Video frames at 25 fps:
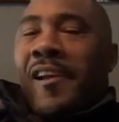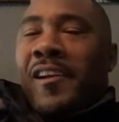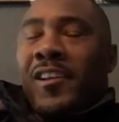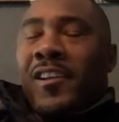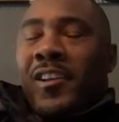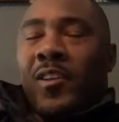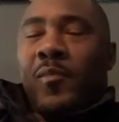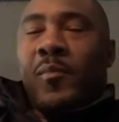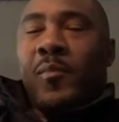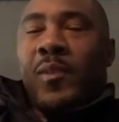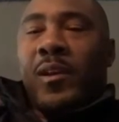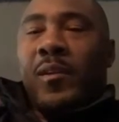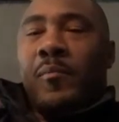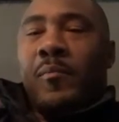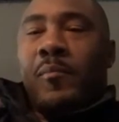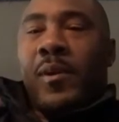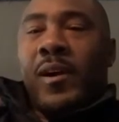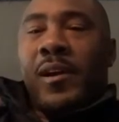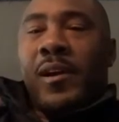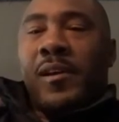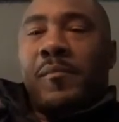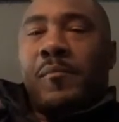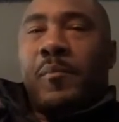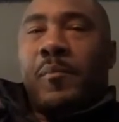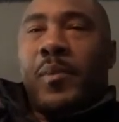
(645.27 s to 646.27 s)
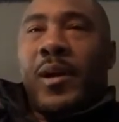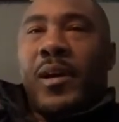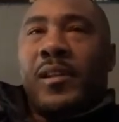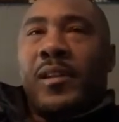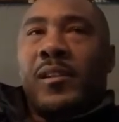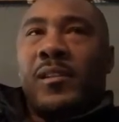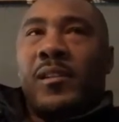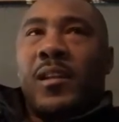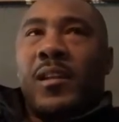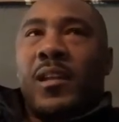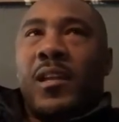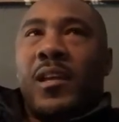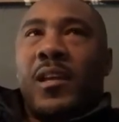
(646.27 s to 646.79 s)
know what I mean? But
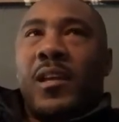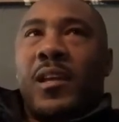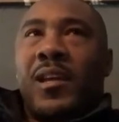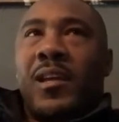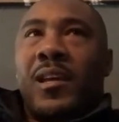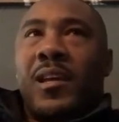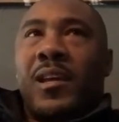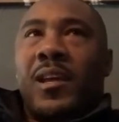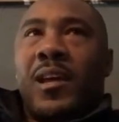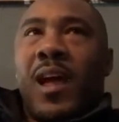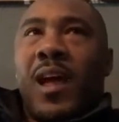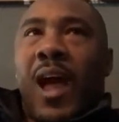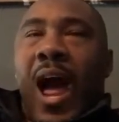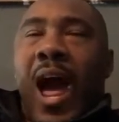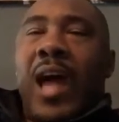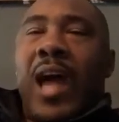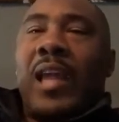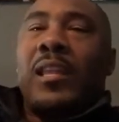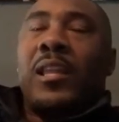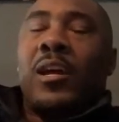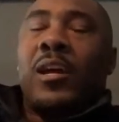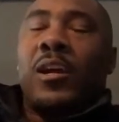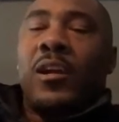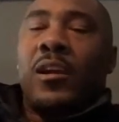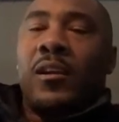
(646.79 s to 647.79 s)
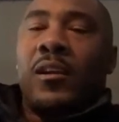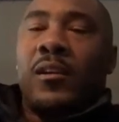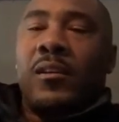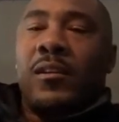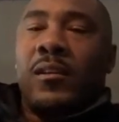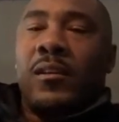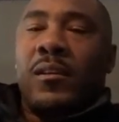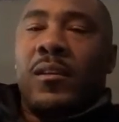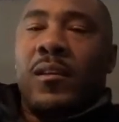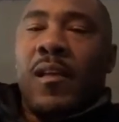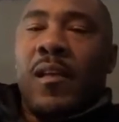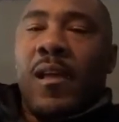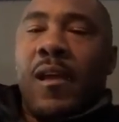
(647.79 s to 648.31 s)
I learned
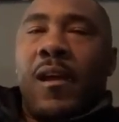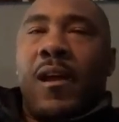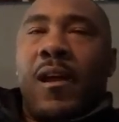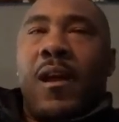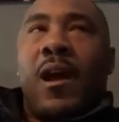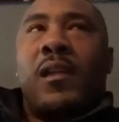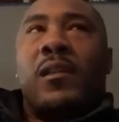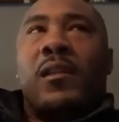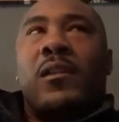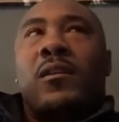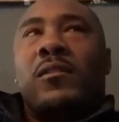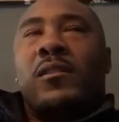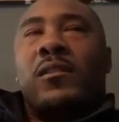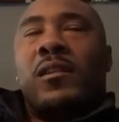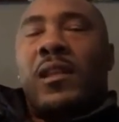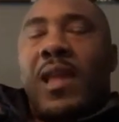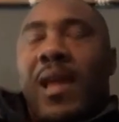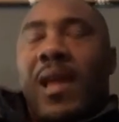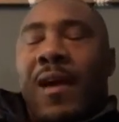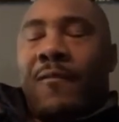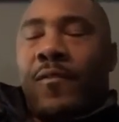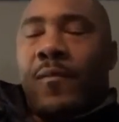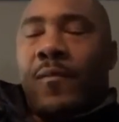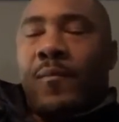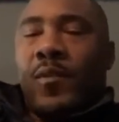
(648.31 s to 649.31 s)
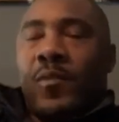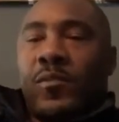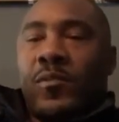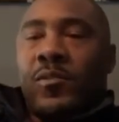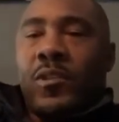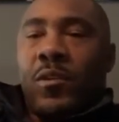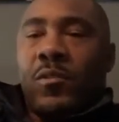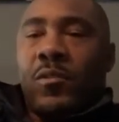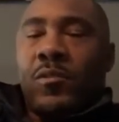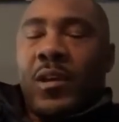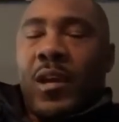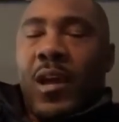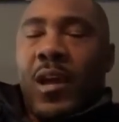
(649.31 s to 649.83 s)
a lot from those
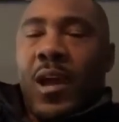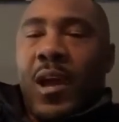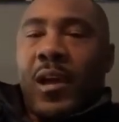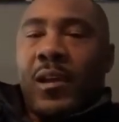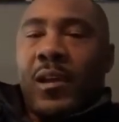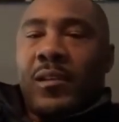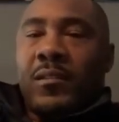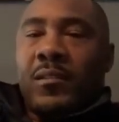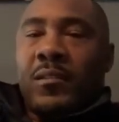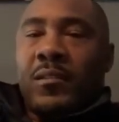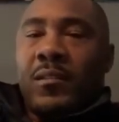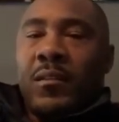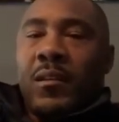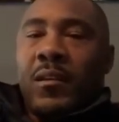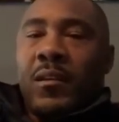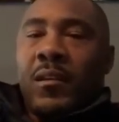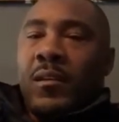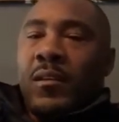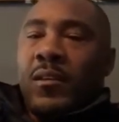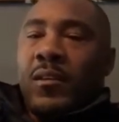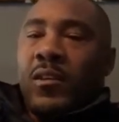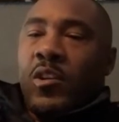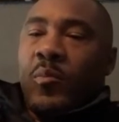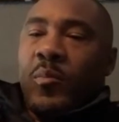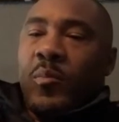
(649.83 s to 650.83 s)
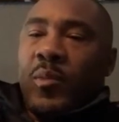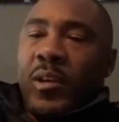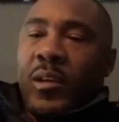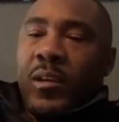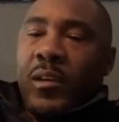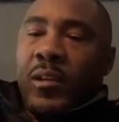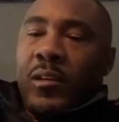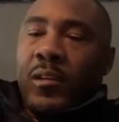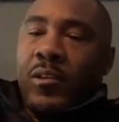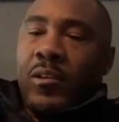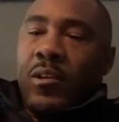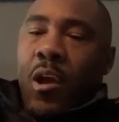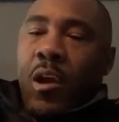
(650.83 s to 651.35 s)
older guys. You know what I
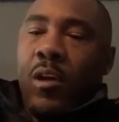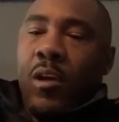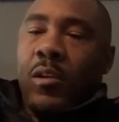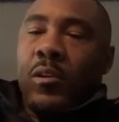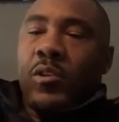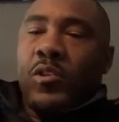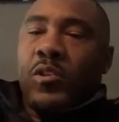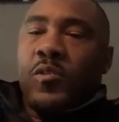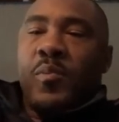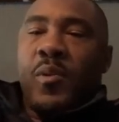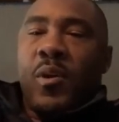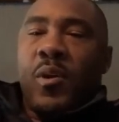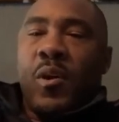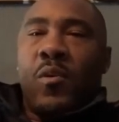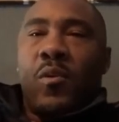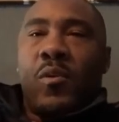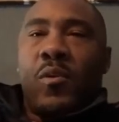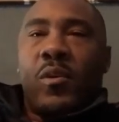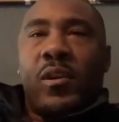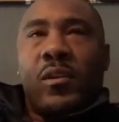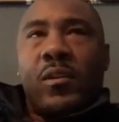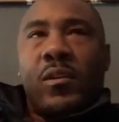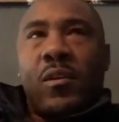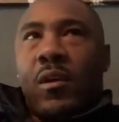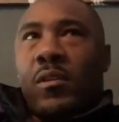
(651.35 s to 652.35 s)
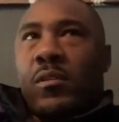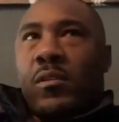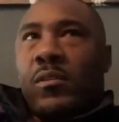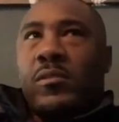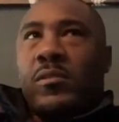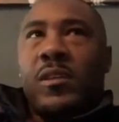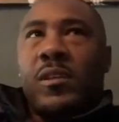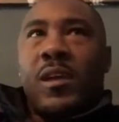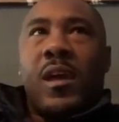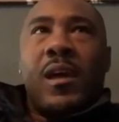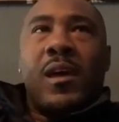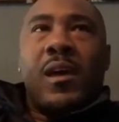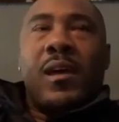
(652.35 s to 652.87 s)
mean? Carlos Polk and all those
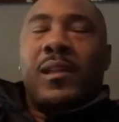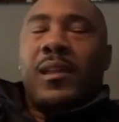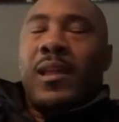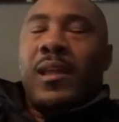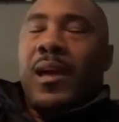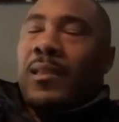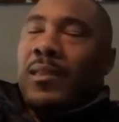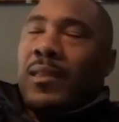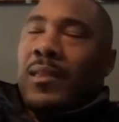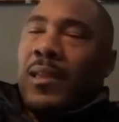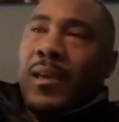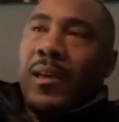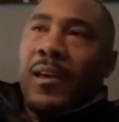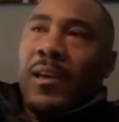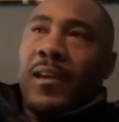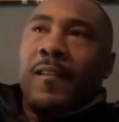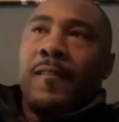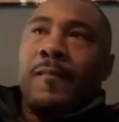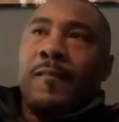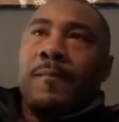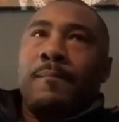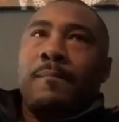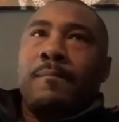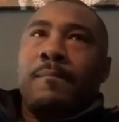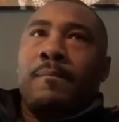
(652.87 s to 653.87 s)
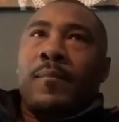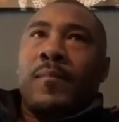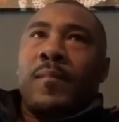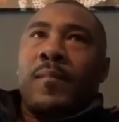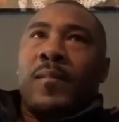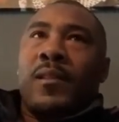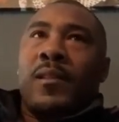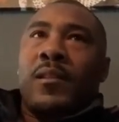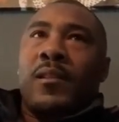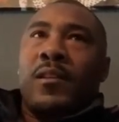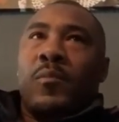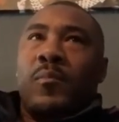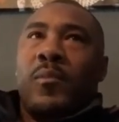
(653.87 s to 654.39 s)
guys, like they,
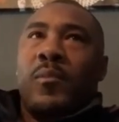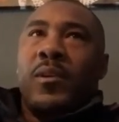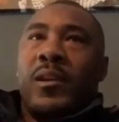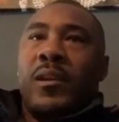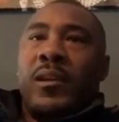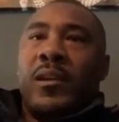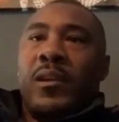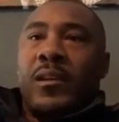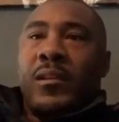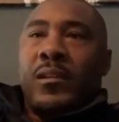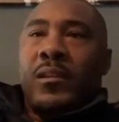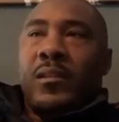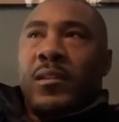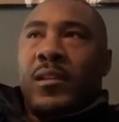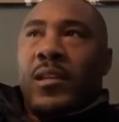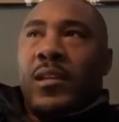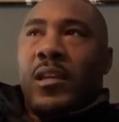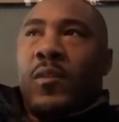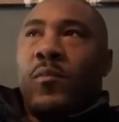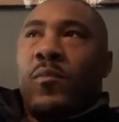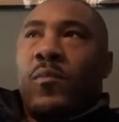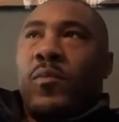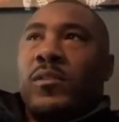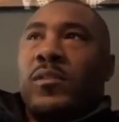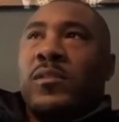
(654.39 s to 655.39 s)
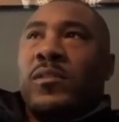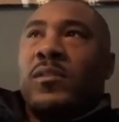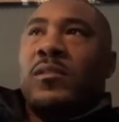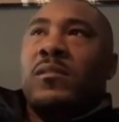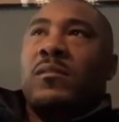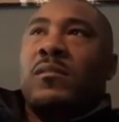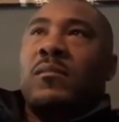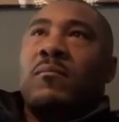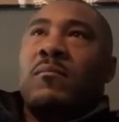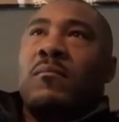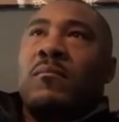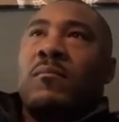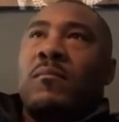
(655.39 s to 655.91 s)
you know what I mean, it was
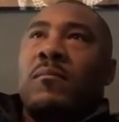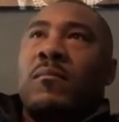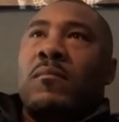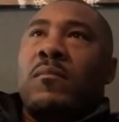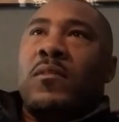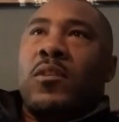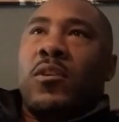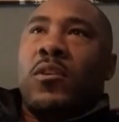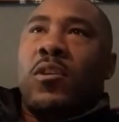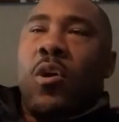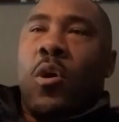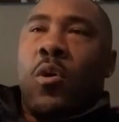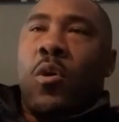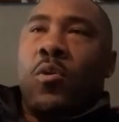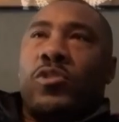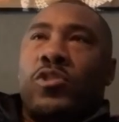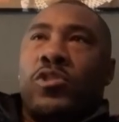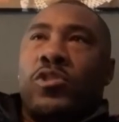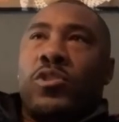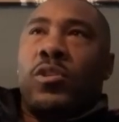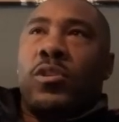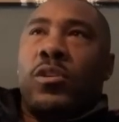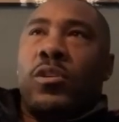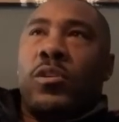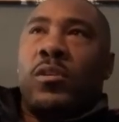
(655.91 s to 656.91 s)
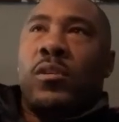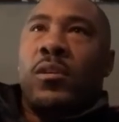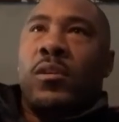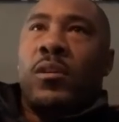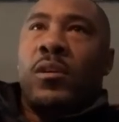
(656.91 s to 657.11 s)
the culture